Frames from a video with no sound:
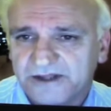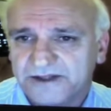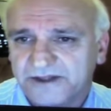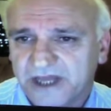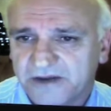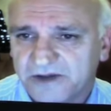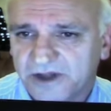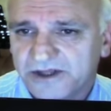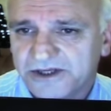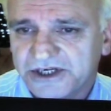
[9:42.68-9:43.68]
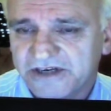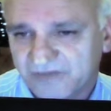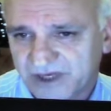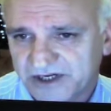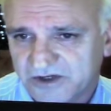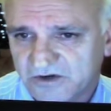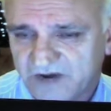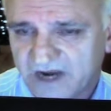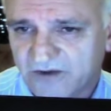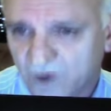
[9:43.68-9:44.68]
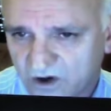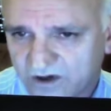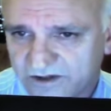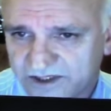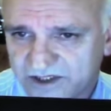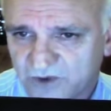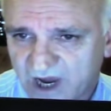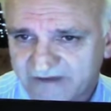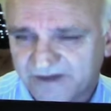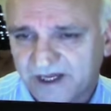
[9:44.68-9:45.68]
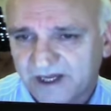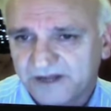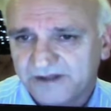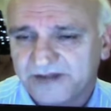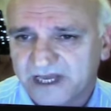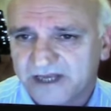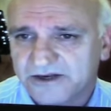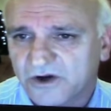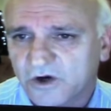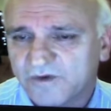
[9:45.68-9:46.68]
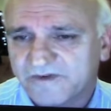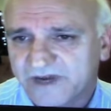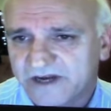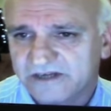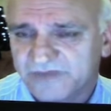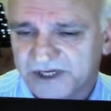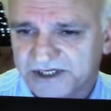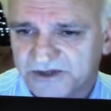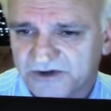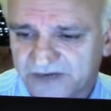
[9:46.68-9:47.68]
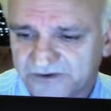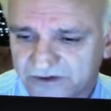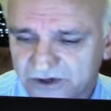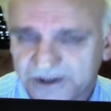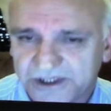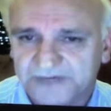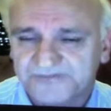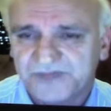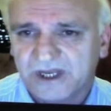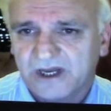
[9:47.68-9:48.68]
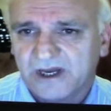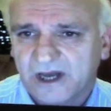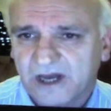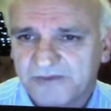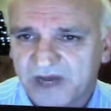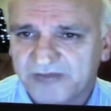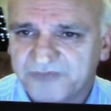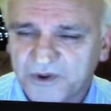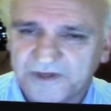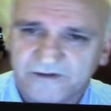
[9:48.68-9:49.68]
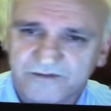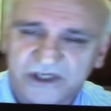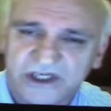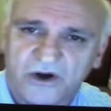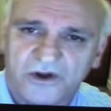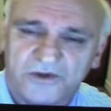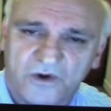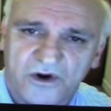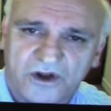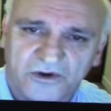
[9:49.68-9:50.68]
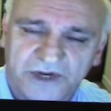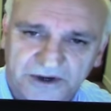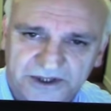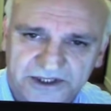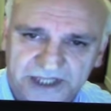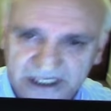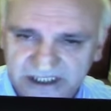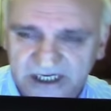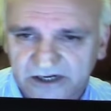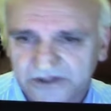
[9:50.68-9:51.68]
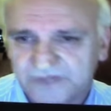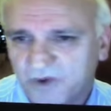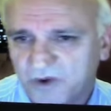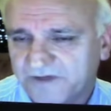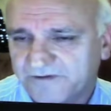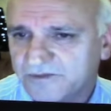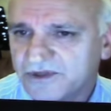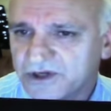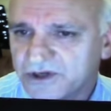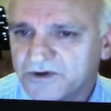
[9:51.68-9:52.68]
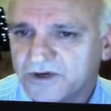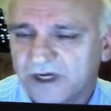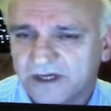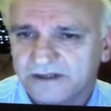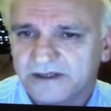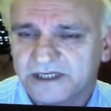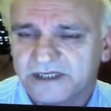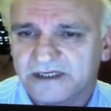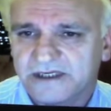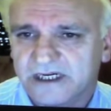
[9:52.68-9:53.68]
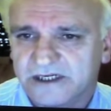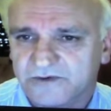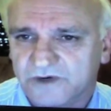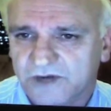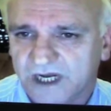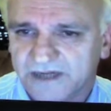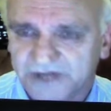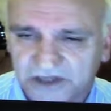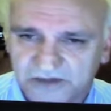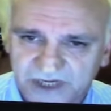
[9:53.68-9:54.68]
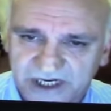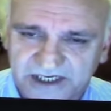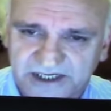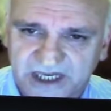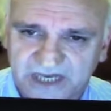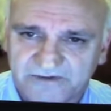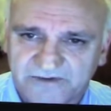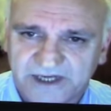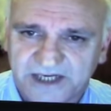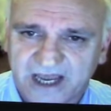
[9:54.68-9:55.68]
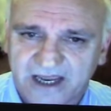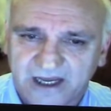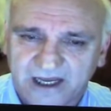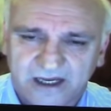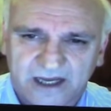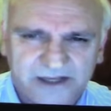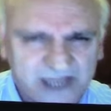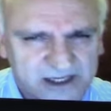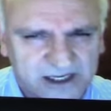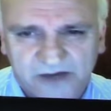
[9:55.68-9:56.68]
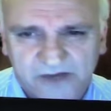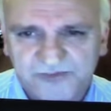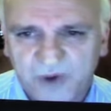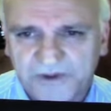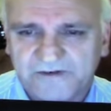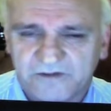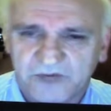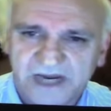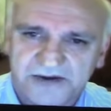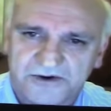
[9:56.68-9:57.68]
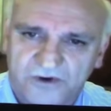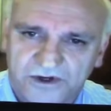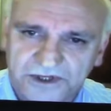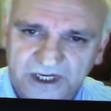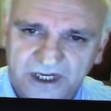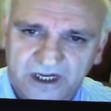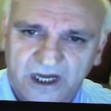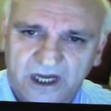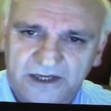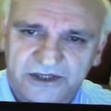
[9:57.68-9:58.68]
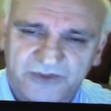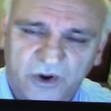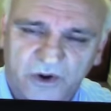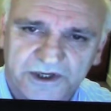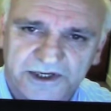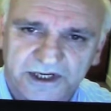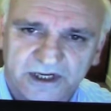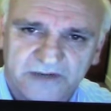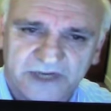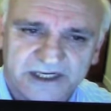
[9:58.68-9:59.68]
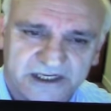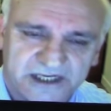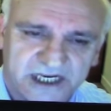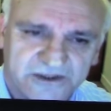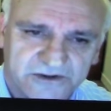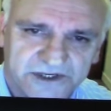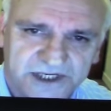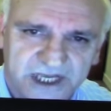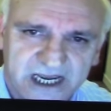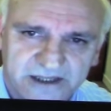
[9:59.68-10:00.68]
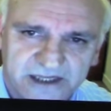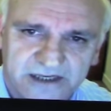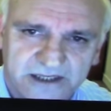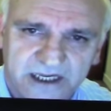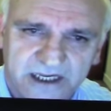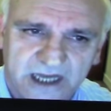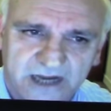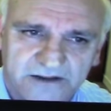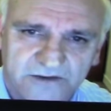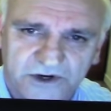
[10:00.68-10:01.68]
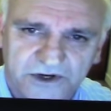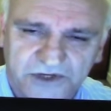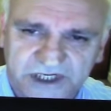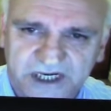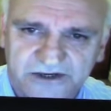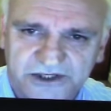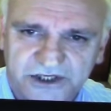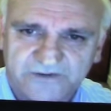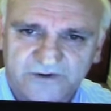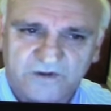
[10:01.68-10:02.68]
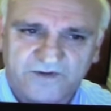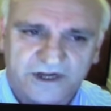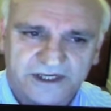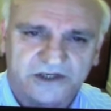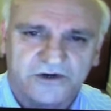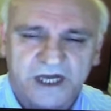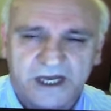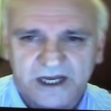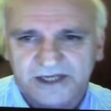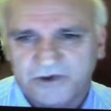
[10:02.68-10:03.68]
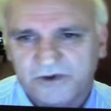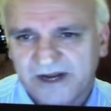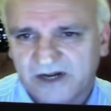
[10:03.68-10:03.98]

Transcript: the then Chief Minister Frank Walker and his wife, the then Home Affairs Minister Andrew Lewis, and both of them saw the work going on in these cellars. Both of them knew that these cellars were in some places 7 feet high, and yet both of them later on supported my successor in saying that there were no cellars, just floor voids. So it's quite